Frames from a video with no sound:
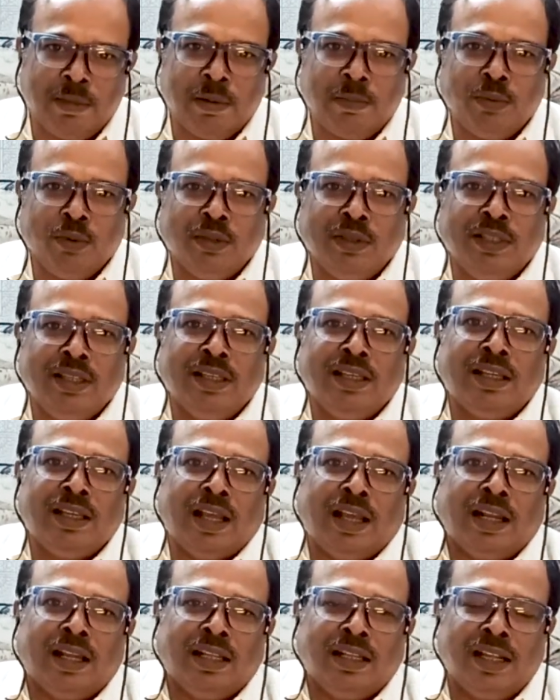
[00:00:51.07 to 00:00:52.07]
up with the
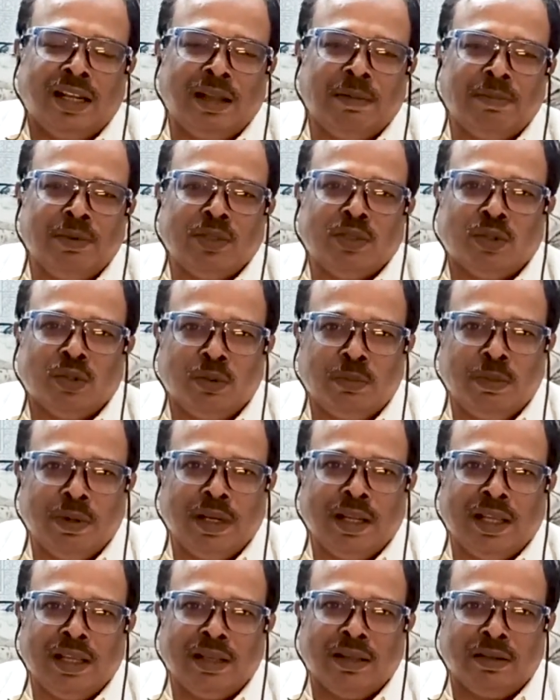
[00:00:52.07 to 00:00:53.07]
another episode
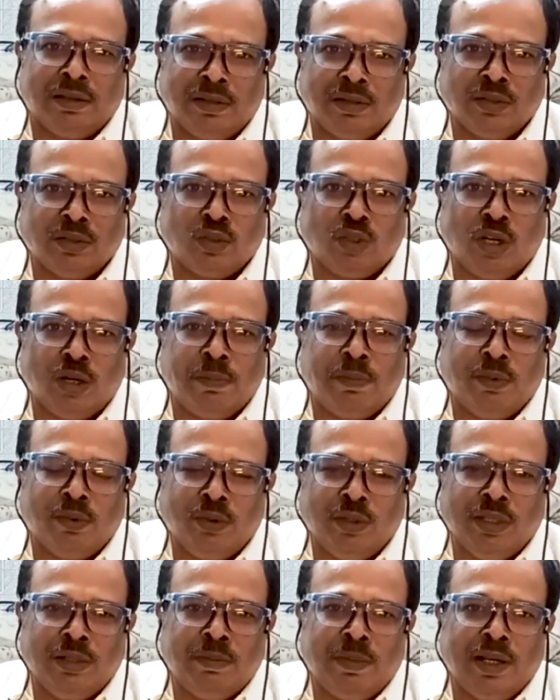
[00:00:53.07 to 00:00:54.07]

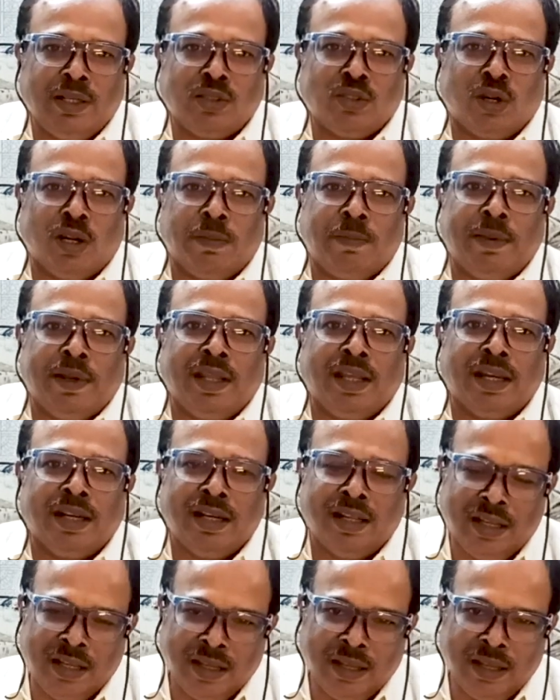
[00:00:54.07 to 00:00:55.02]
within very short period.